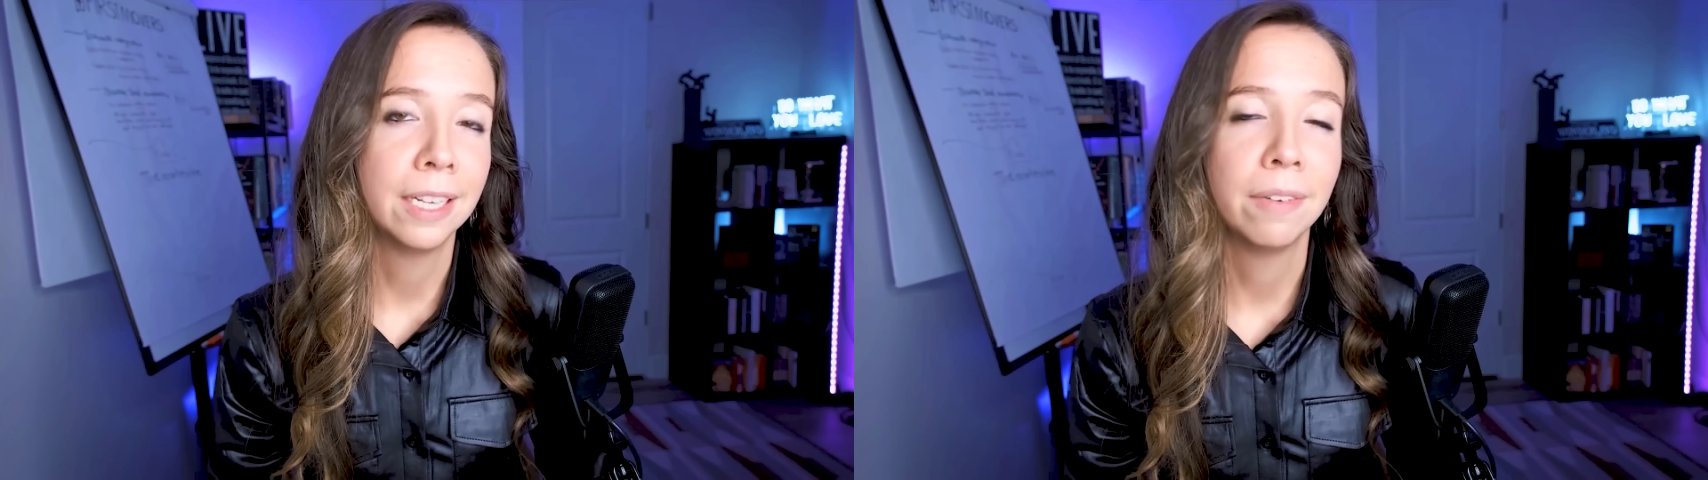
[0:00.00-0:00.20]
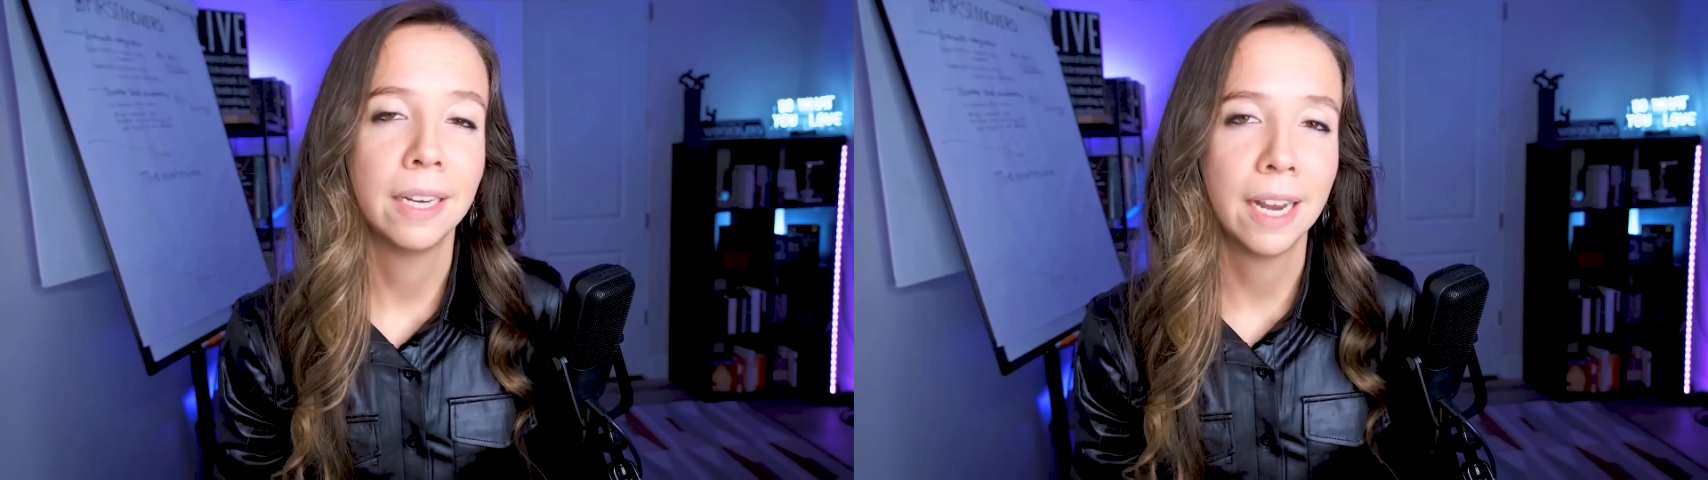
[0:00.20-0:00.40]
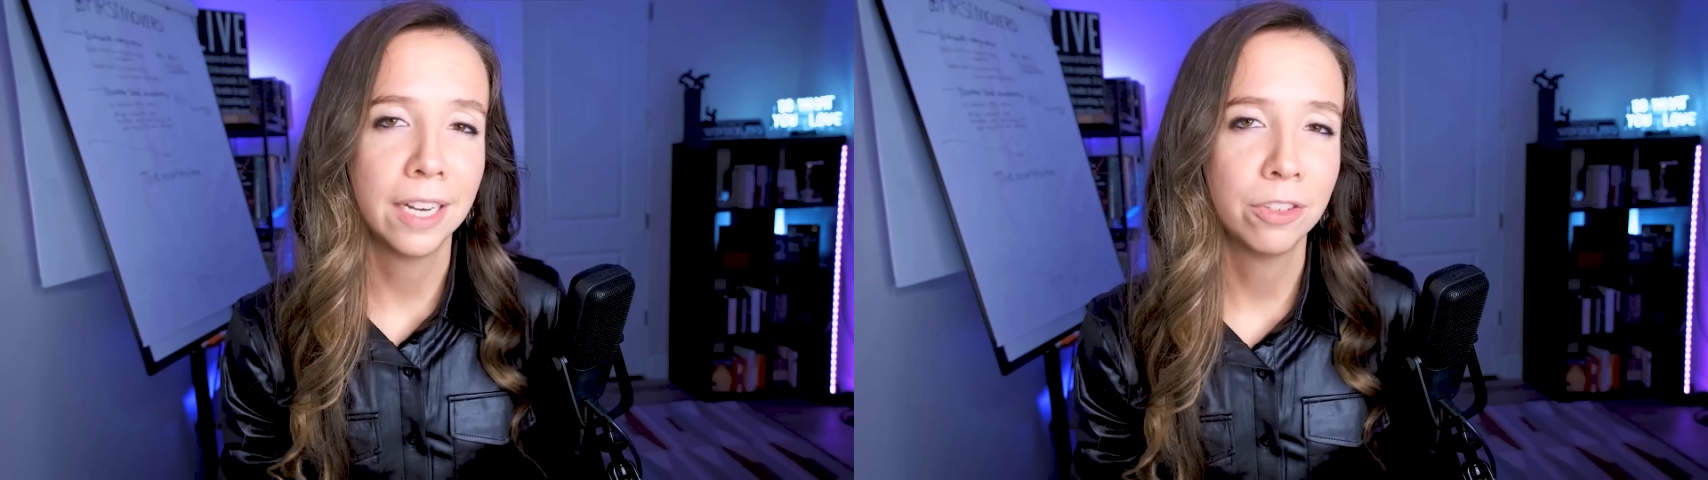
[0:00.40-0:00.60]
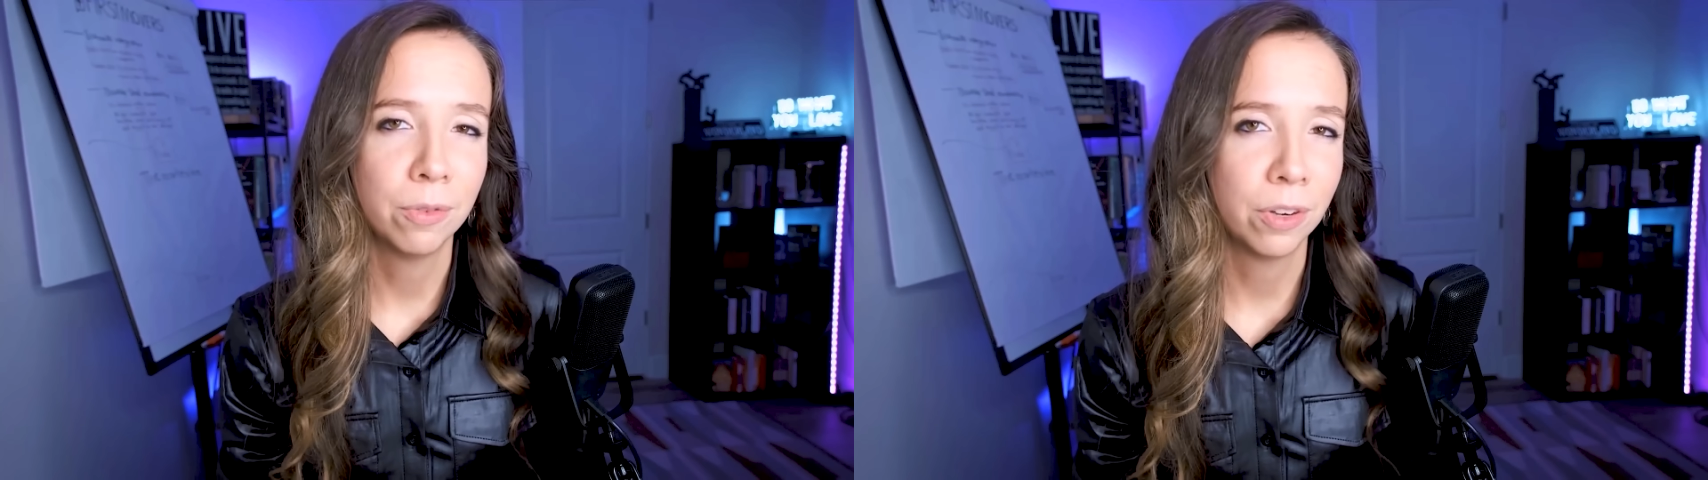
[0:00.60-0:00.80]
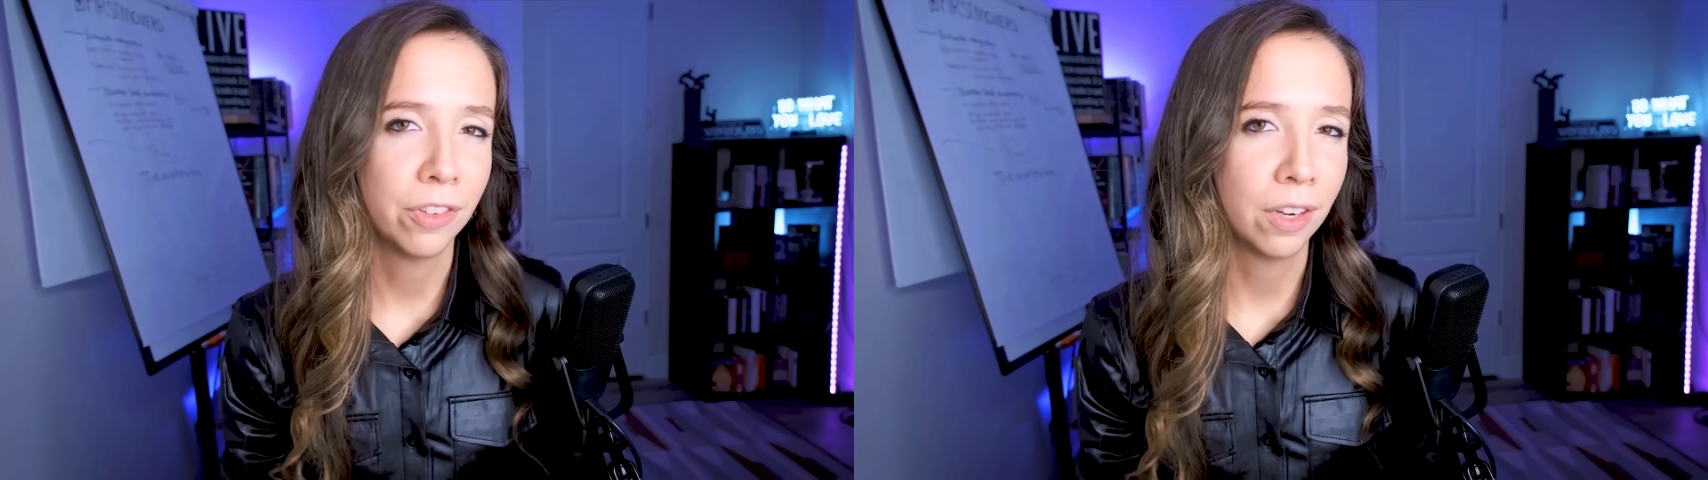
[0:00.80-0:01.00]
even
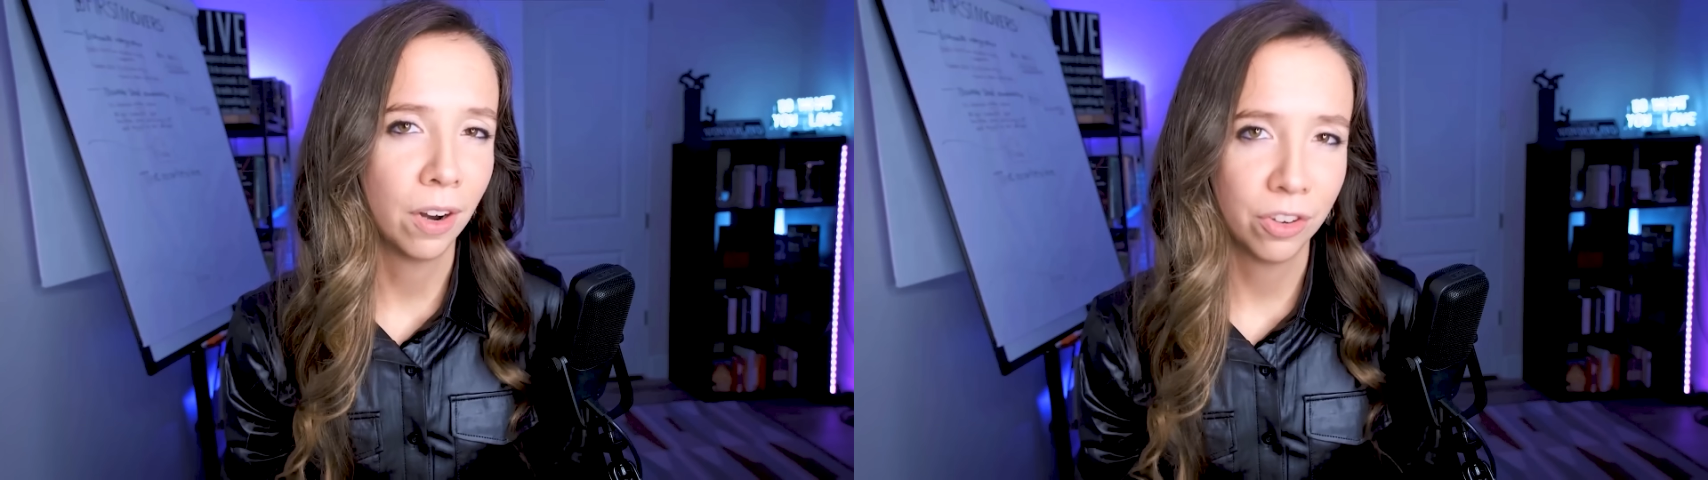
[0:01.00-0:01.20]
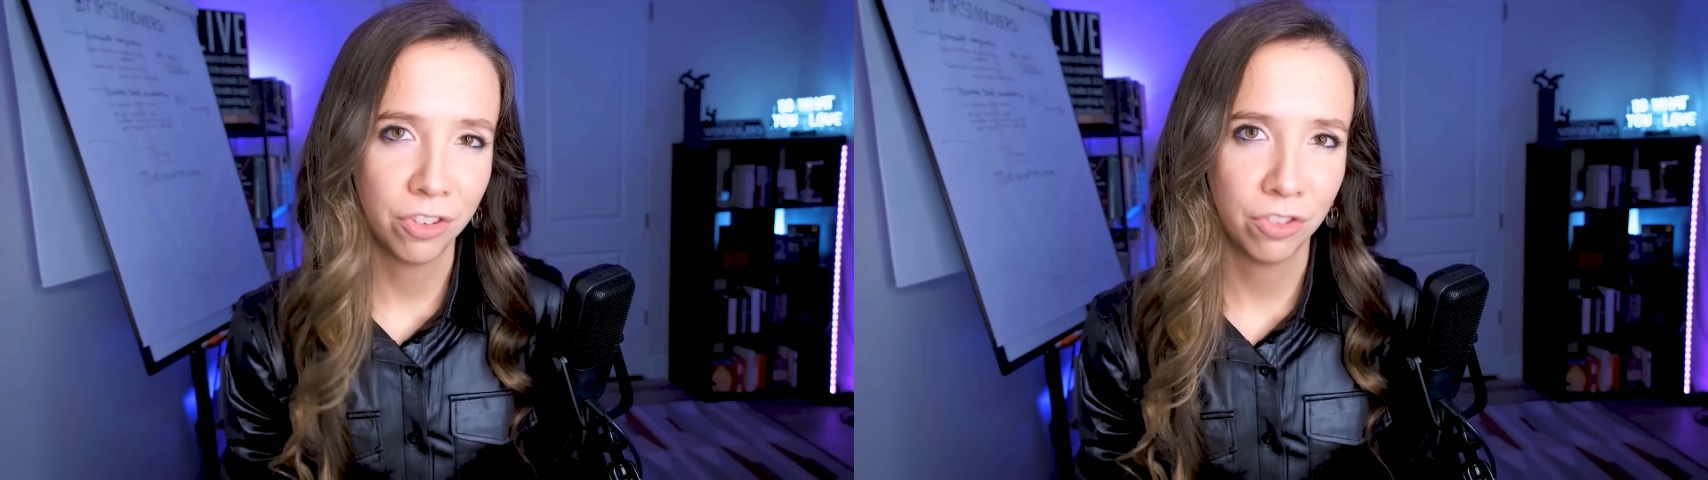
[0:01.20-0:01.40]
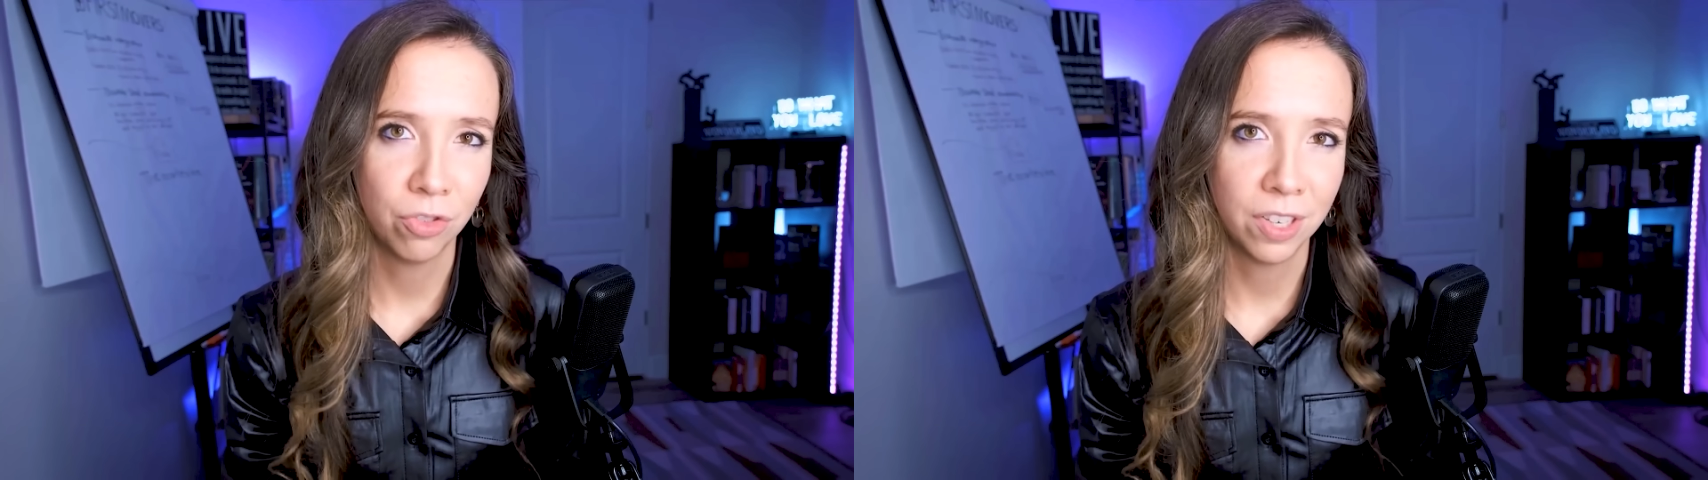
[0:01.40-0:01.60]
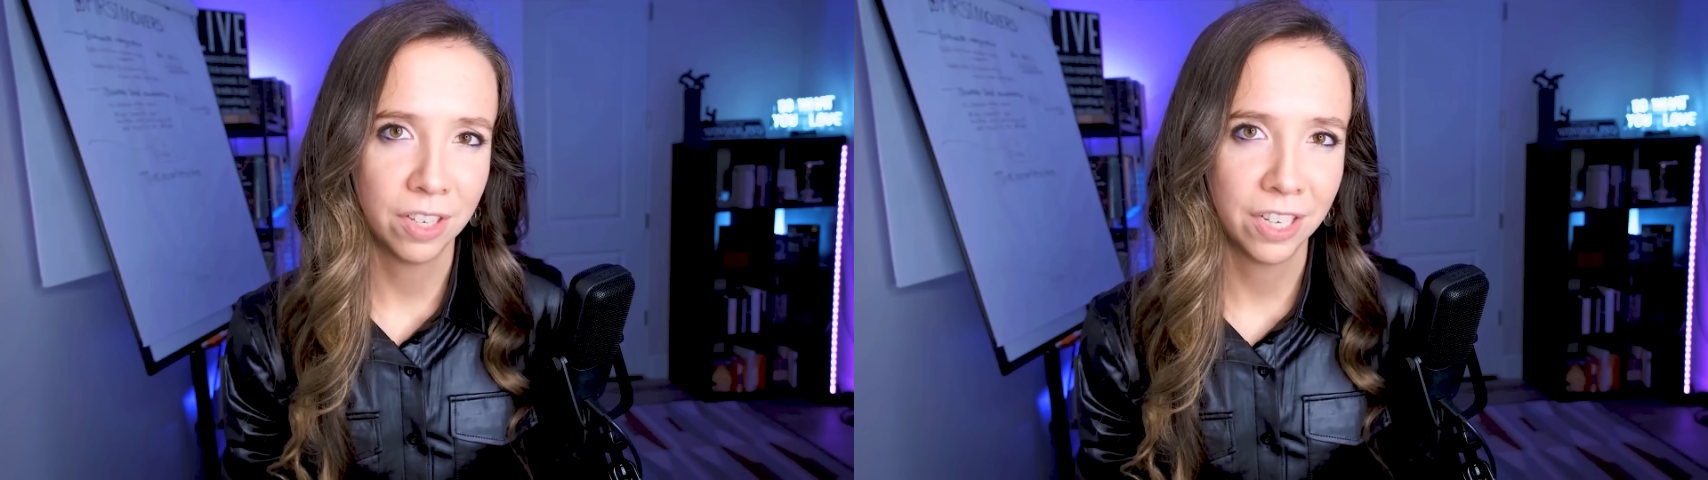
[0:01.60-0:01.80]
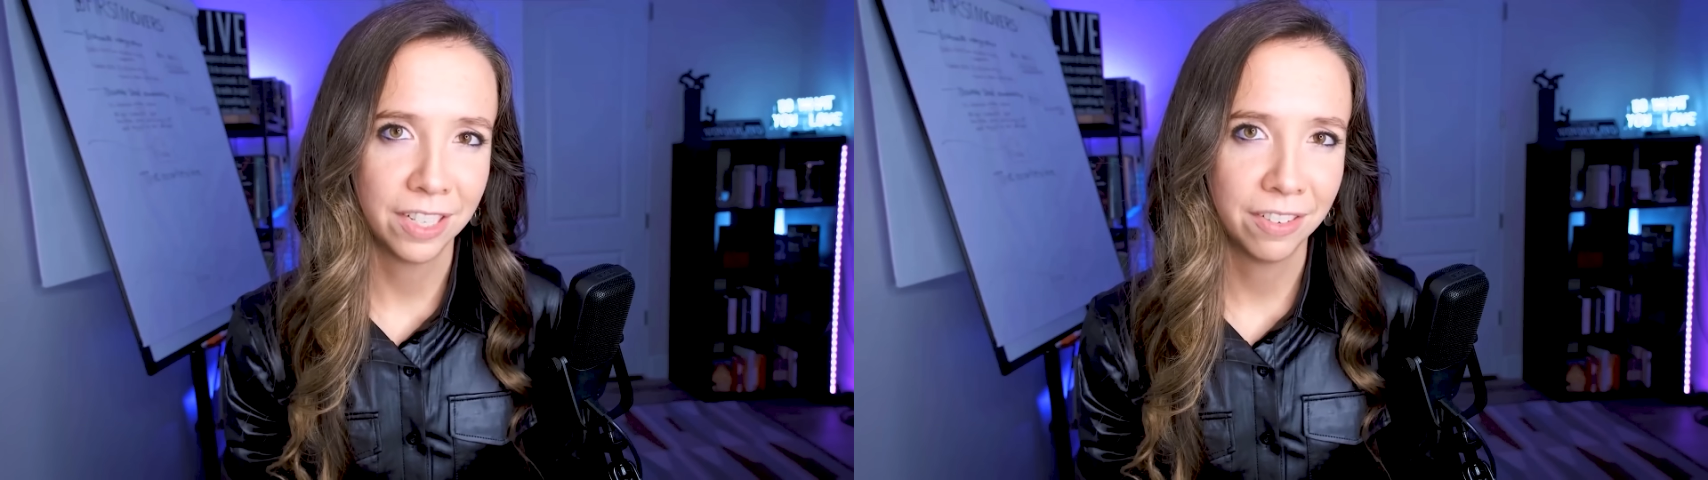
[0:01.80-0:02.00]
experts are
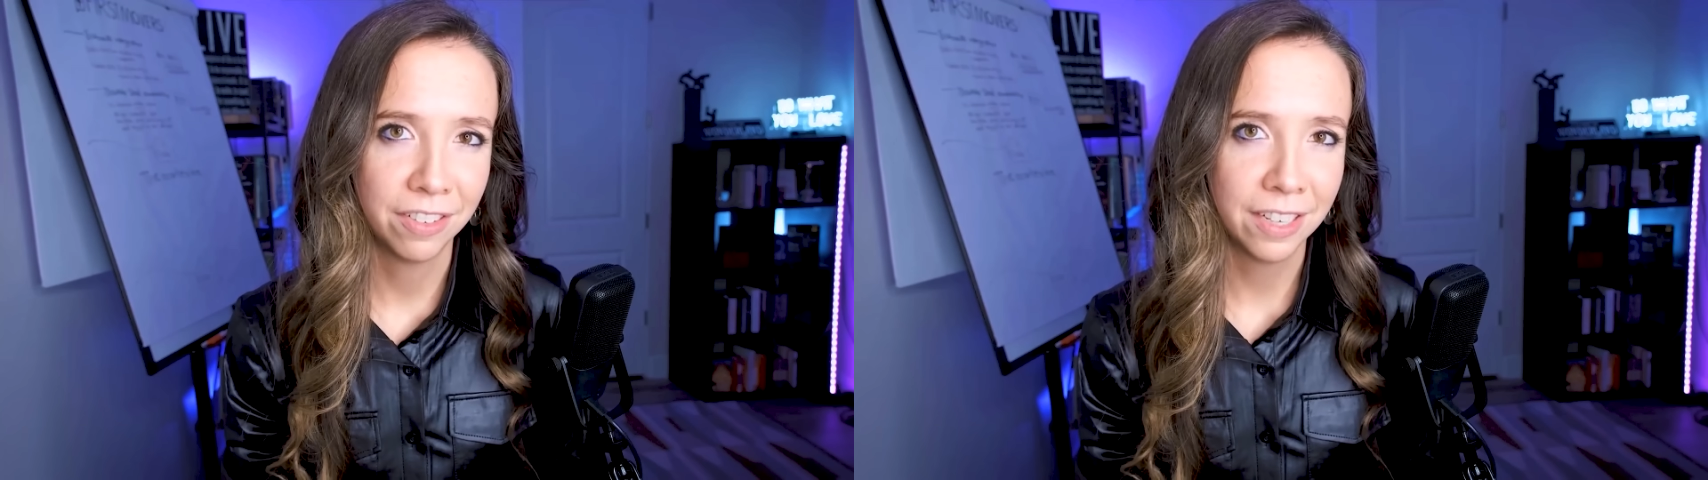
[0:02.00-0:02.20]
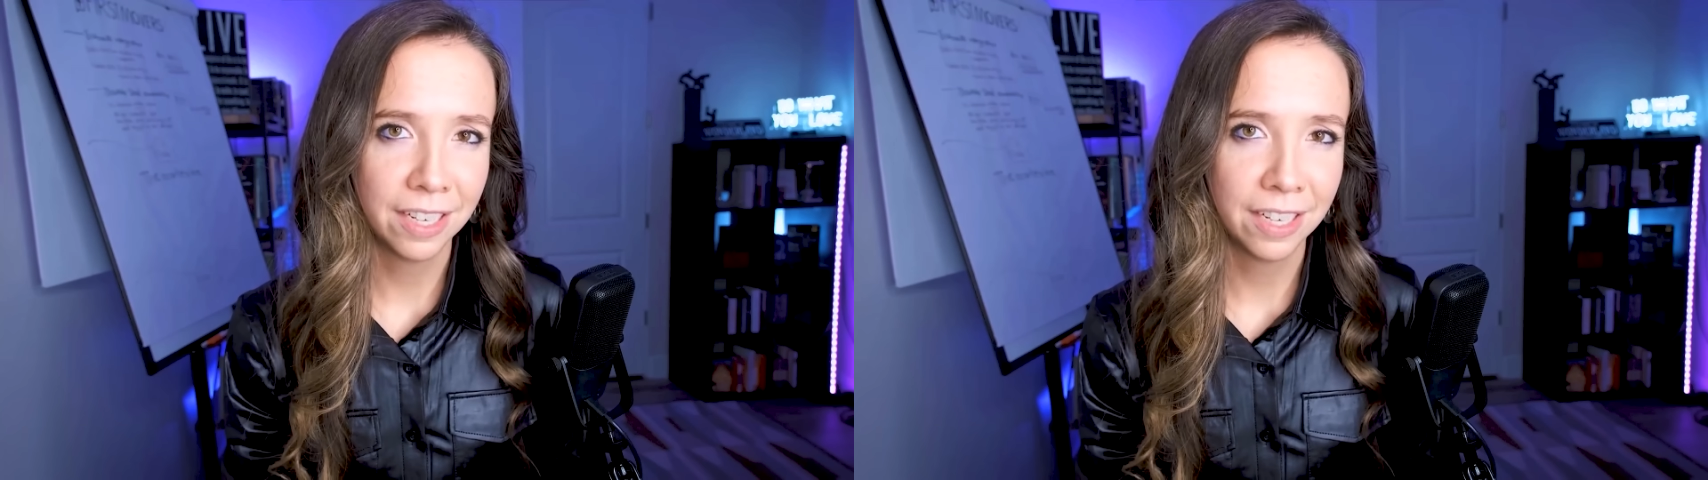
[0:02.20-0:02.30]
struggling to